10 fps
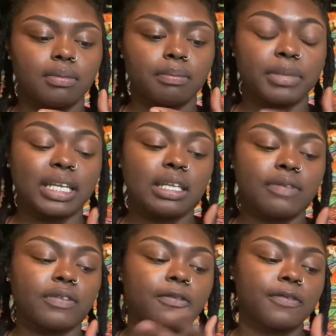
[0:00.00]
but they live
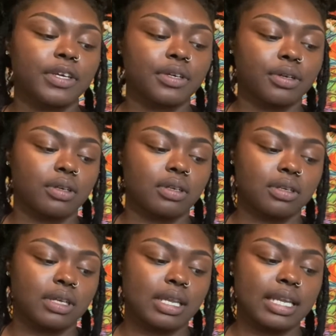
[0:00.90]
in fear.
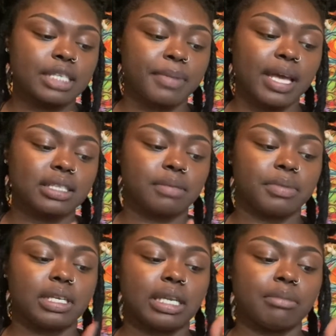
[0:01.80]
And that's back to
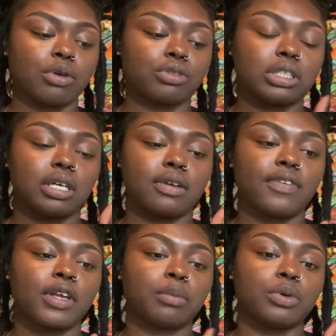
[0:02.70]
being emotionally
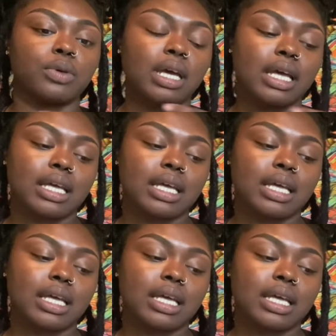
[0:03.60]
unavailable.